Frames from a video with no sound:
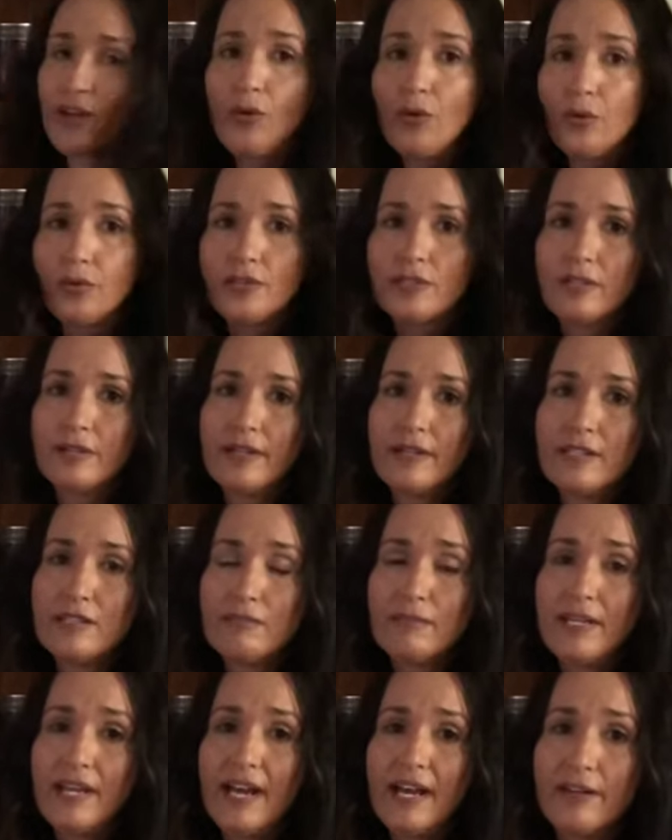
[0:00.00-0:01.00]
they also need
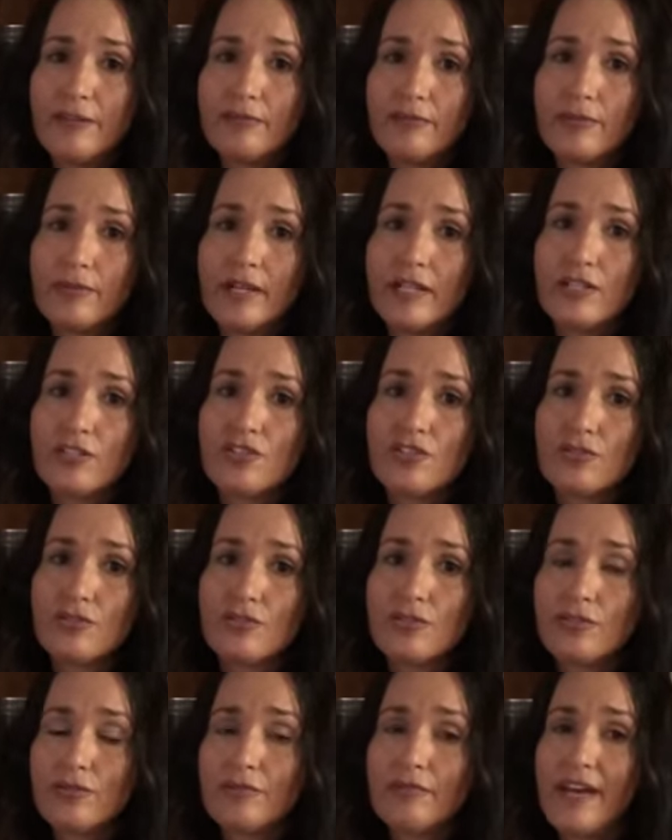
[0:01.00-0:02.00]
to be out of reach
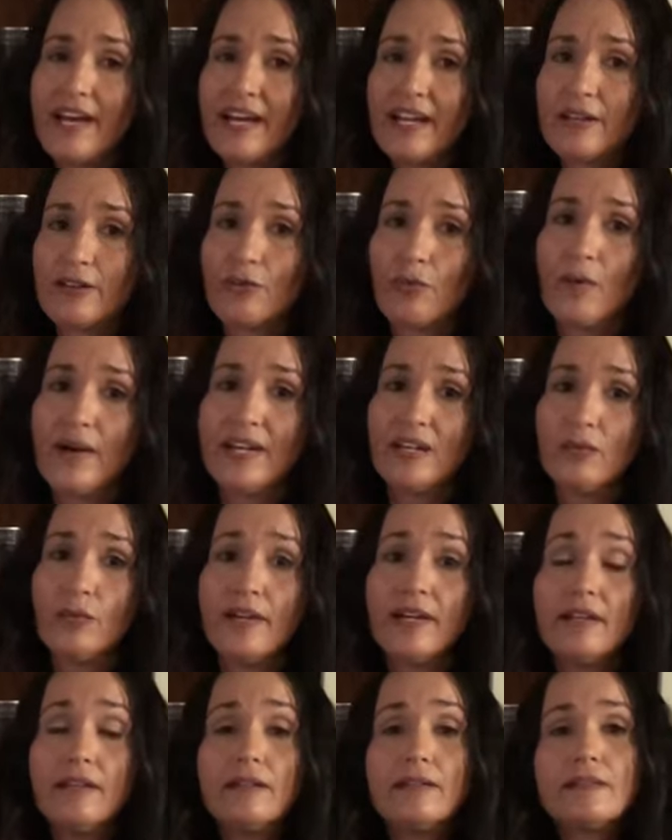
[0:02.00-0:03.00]
and sort of out of the way
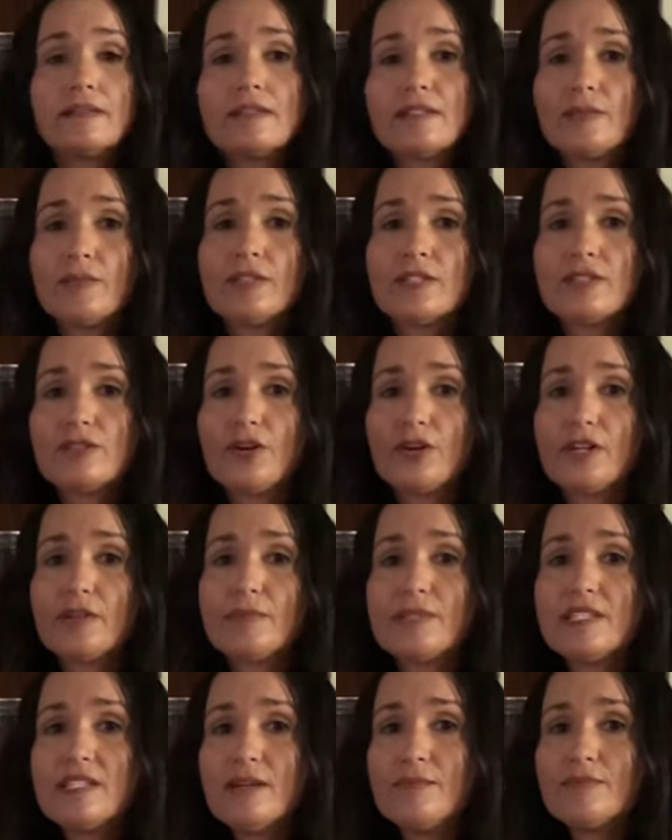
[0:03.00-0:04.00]
where someone's not
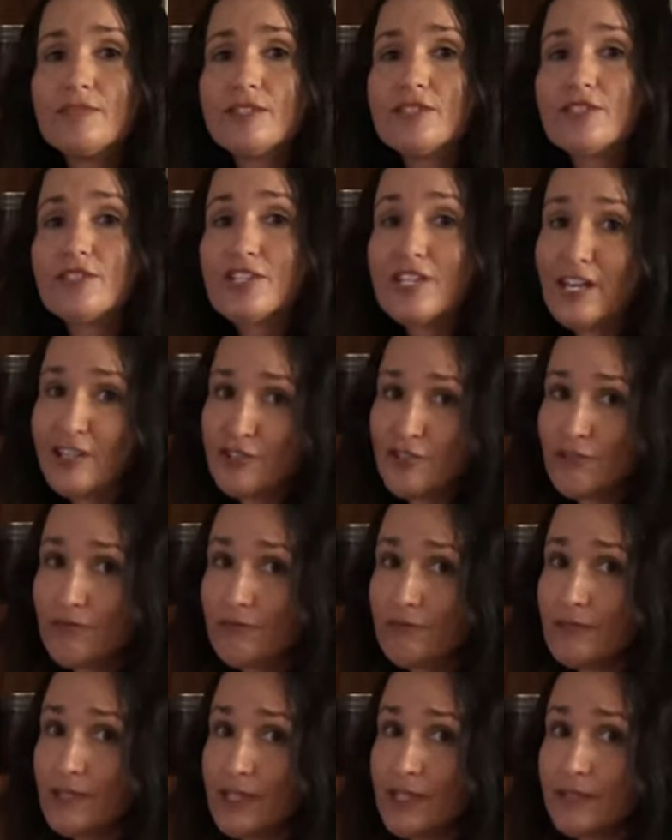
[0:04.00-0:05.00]
going to be tempted to touch
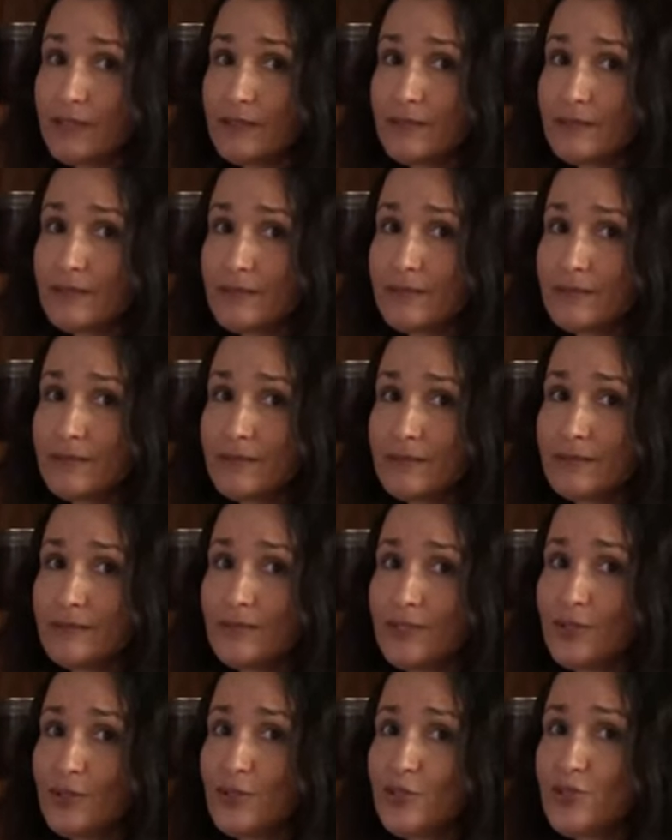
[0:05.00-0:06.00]
the rings
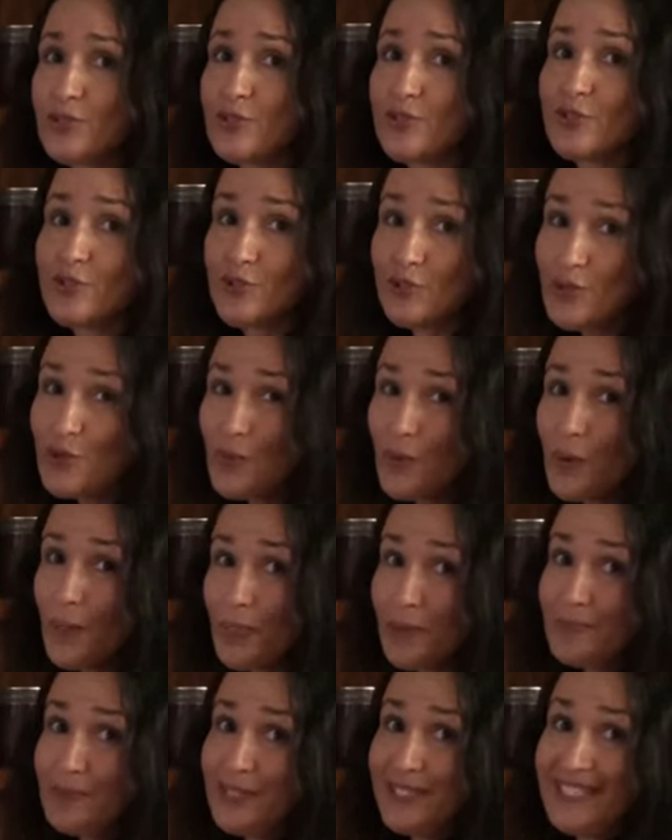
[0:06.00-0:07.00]
because you, you
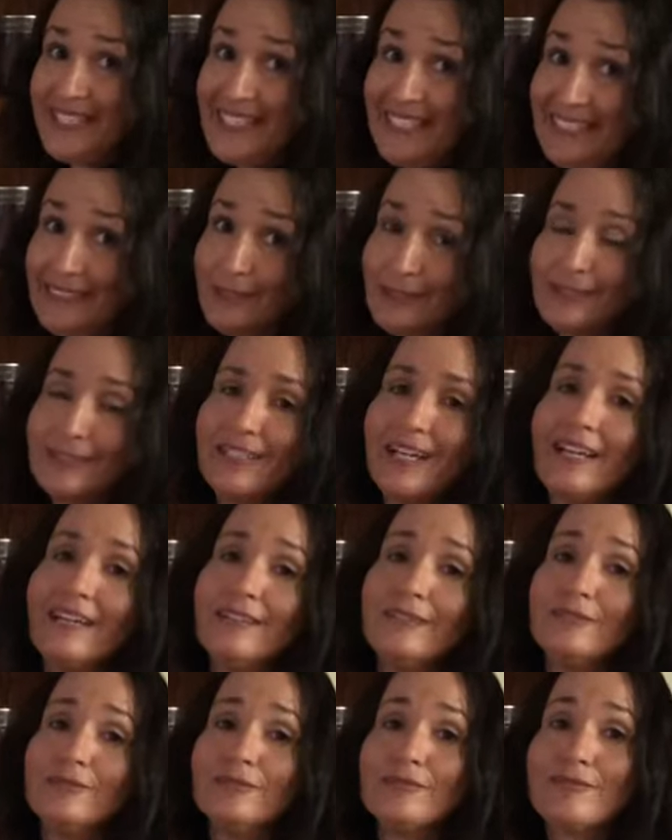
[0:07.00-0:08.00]
want them to feel,
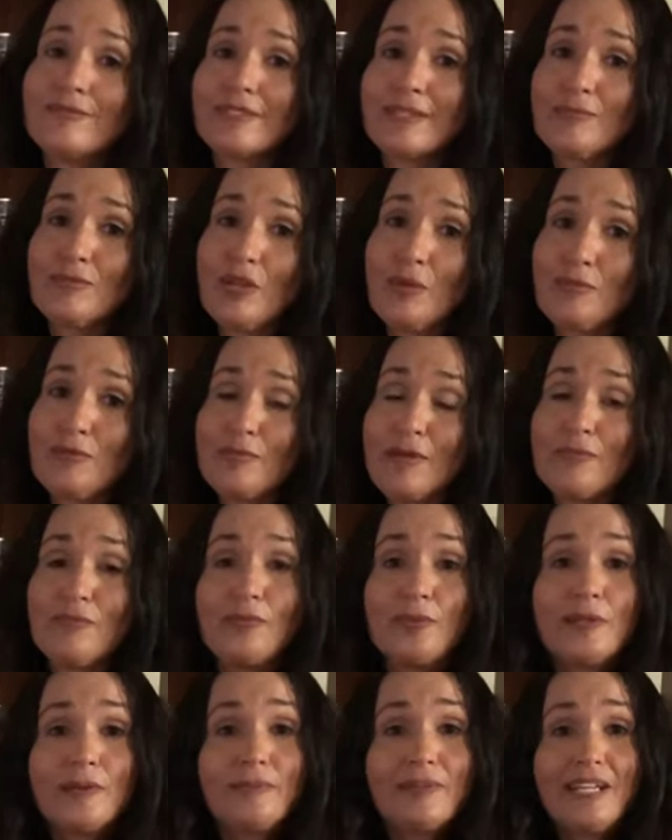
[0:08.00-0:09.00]
and sometimes
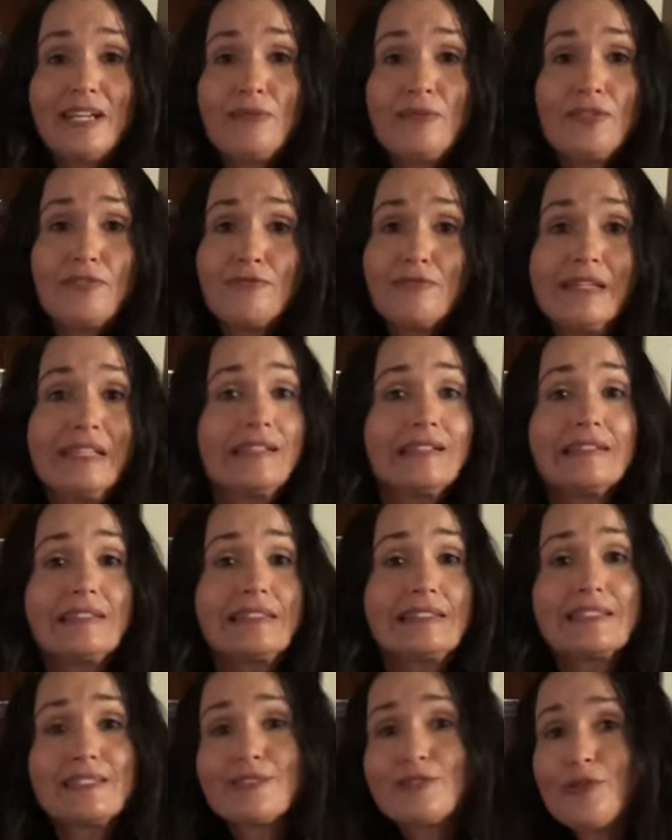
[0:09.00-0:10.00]
people want to play with the
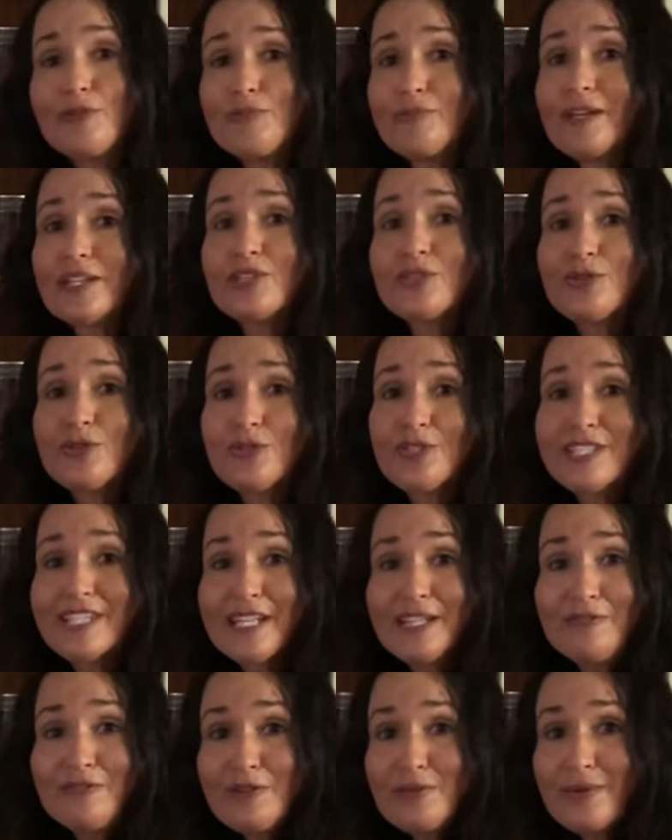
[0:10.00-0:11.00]
rings, so make sure you
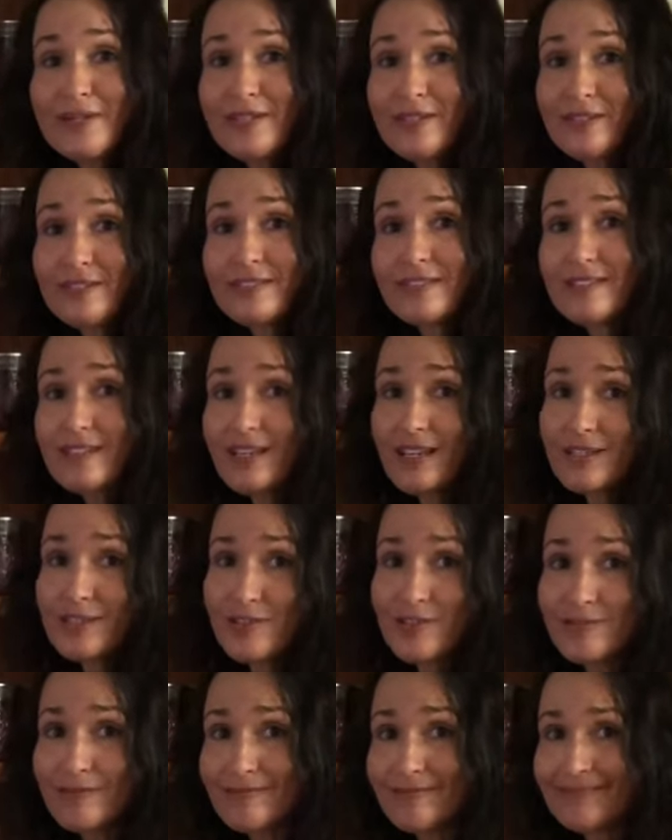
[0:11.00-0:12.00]
tell everyone not to
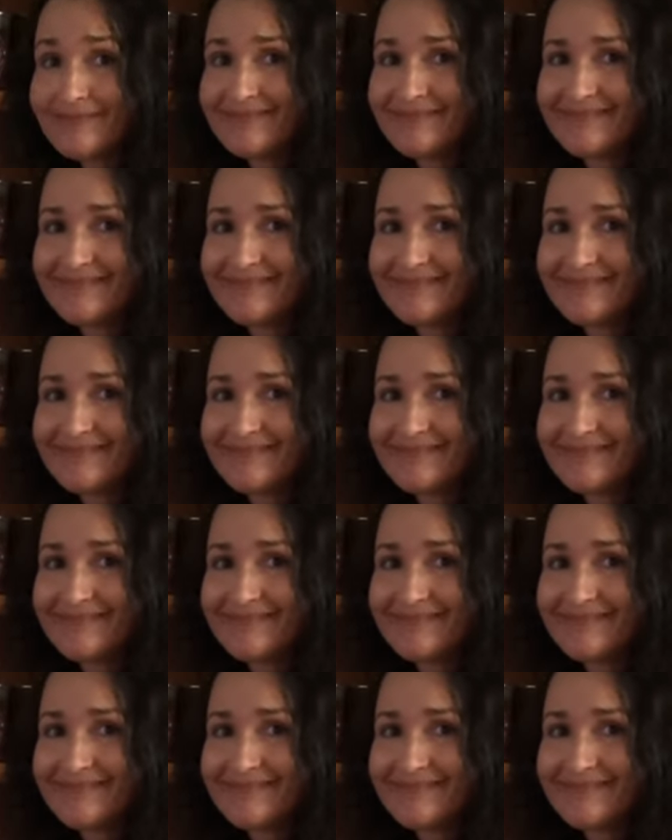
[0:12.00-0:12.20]
touch them.